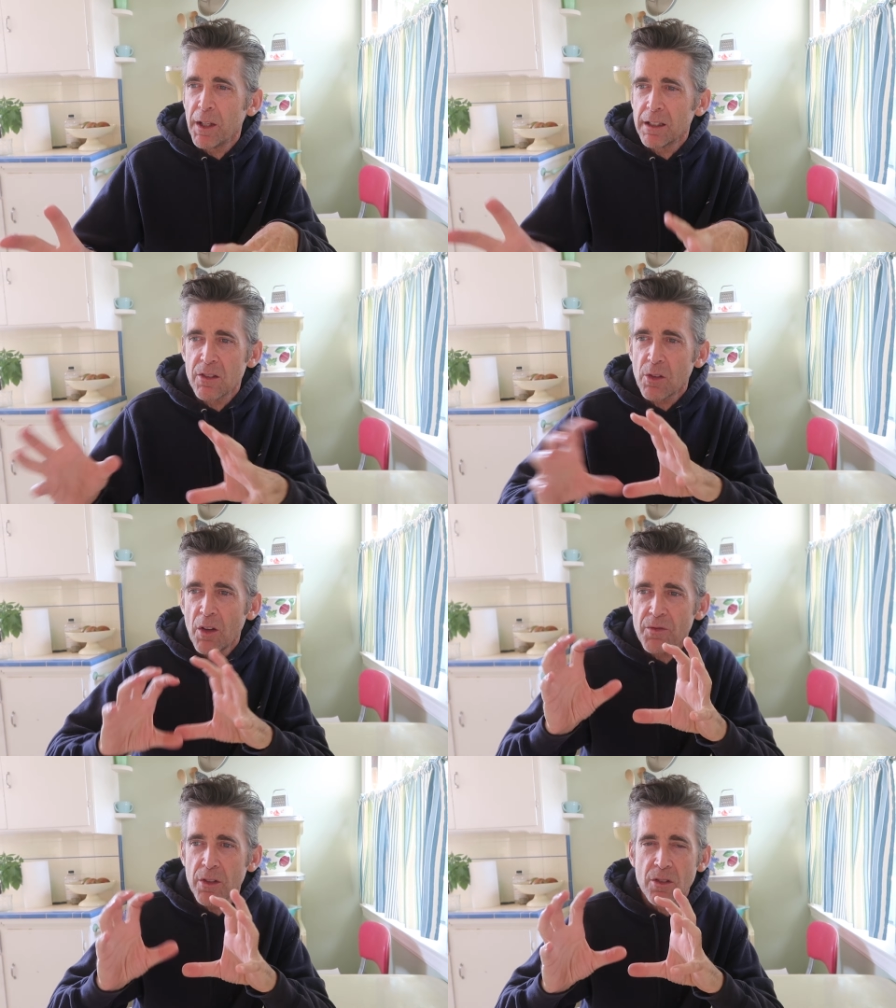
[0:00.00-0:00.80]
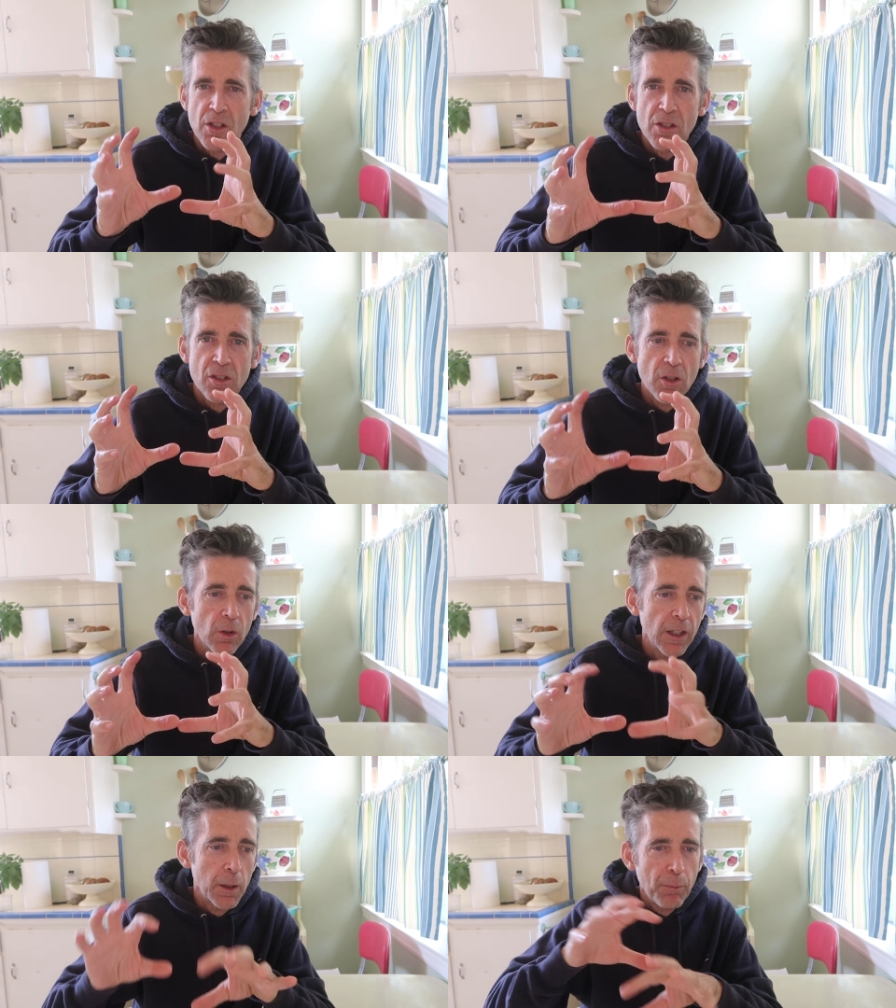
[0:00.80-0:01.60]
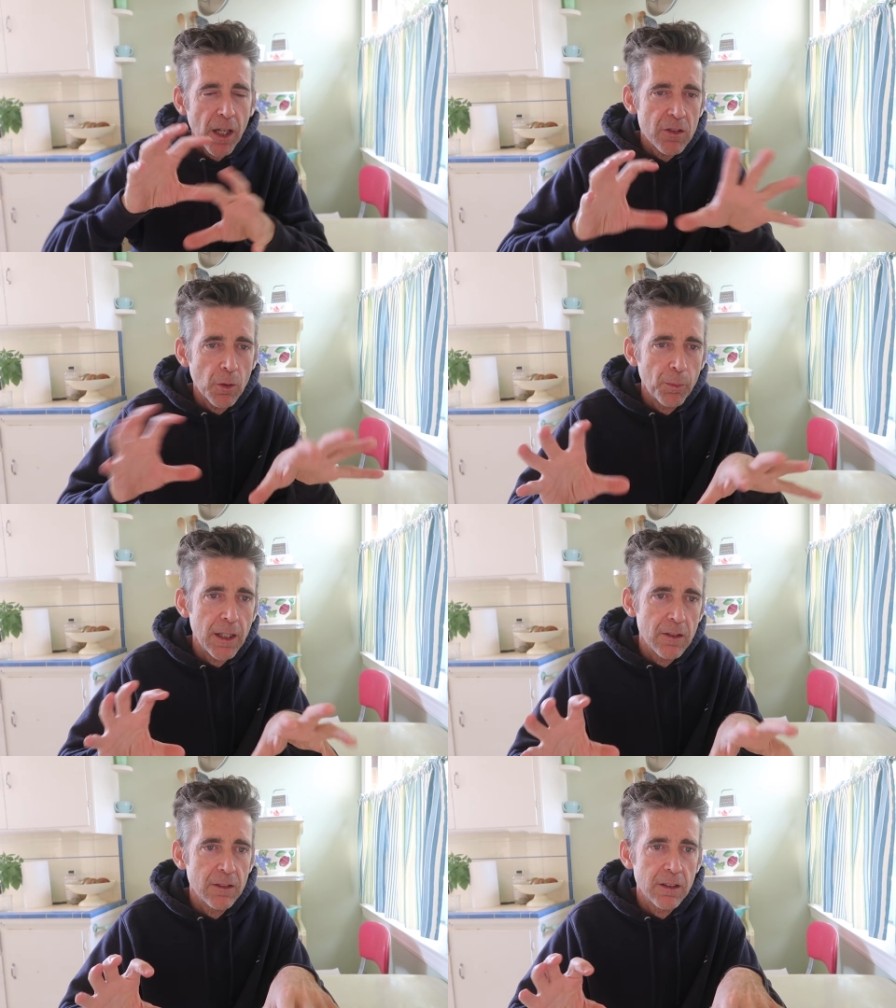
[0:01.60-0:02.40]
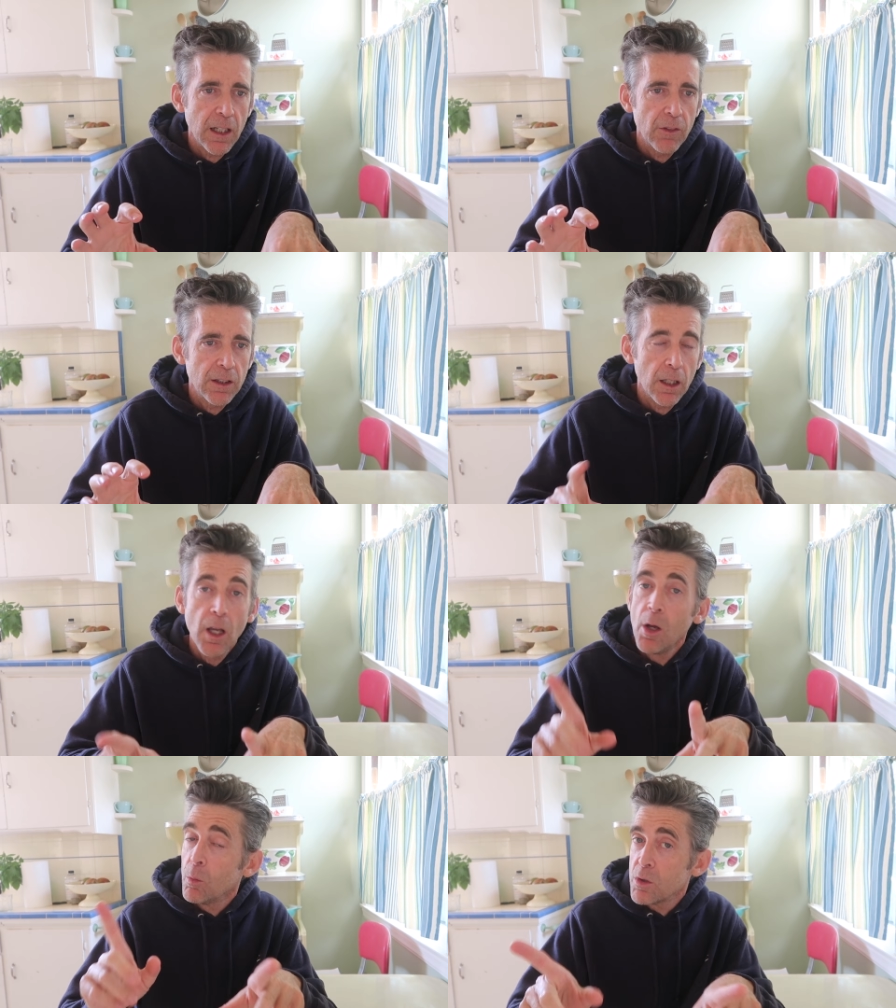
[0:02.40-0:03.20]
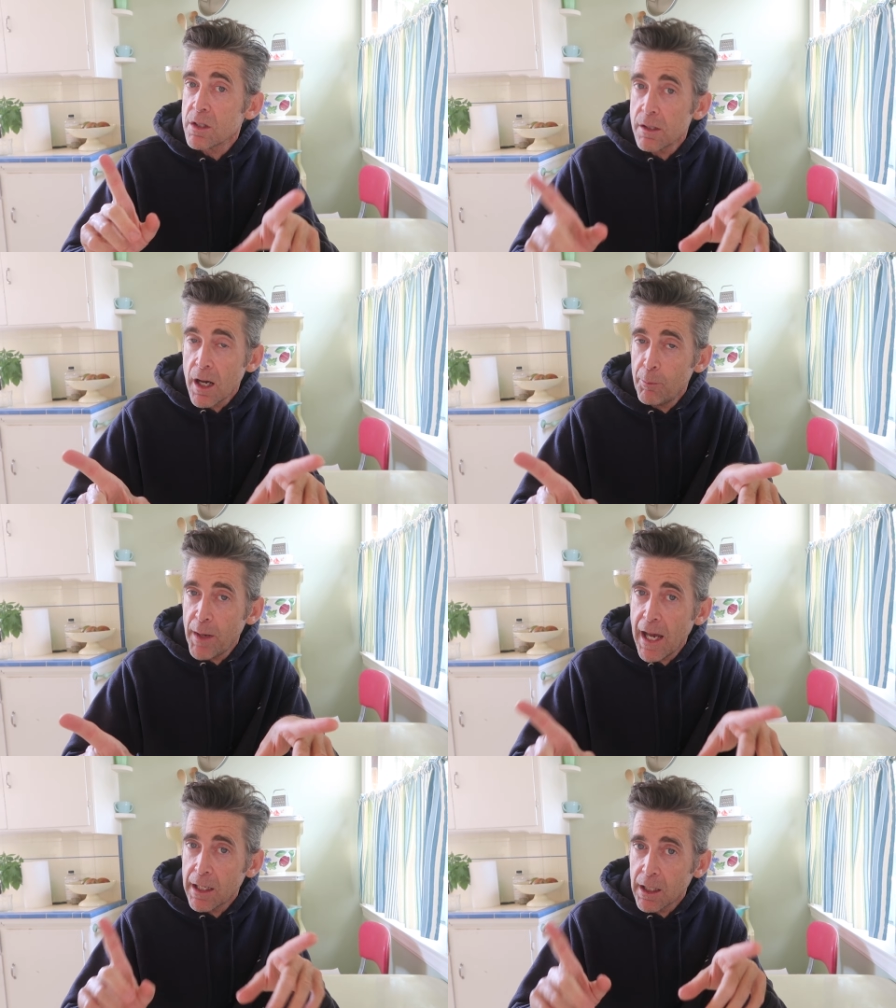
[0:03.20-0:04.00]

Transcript: Like this all feels just so like puzzle pieces and everything, which is not bad.